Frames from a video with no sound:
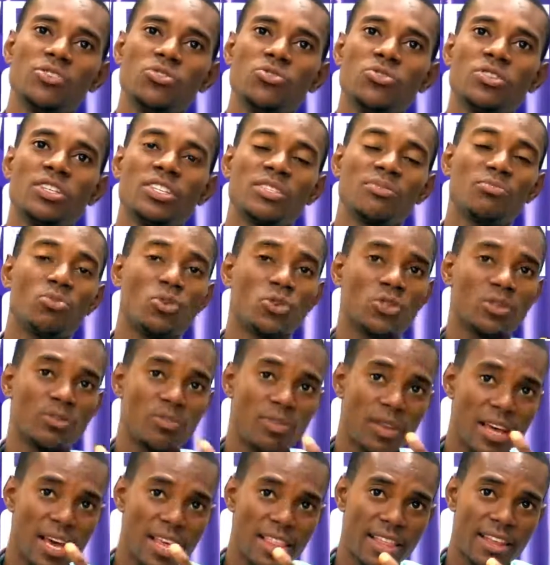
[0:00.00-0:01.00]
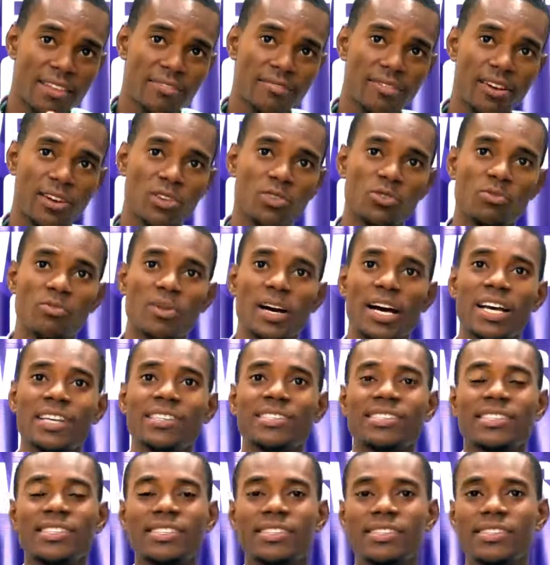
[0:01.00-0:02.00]
you just multiply that value by
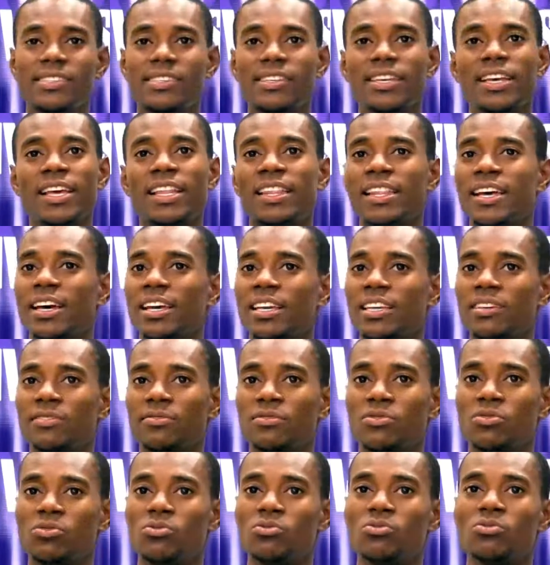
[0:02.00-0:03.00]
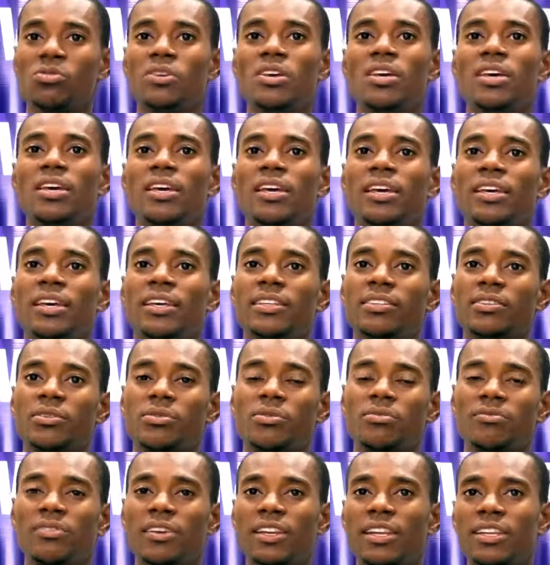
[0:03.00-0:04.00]
60 and that gives you its
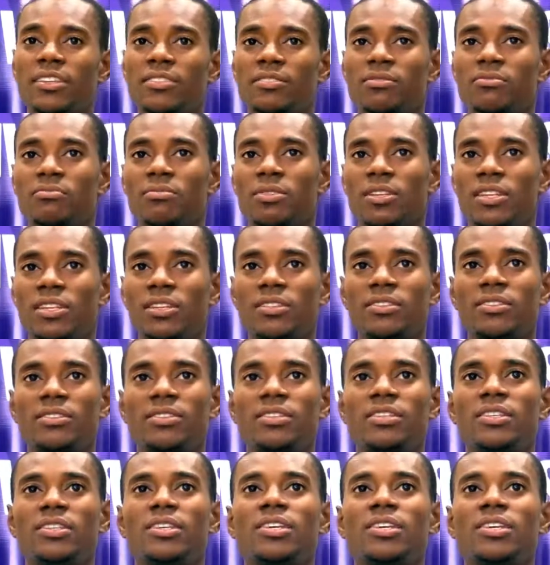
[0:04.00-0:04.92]
equivalent in minutes.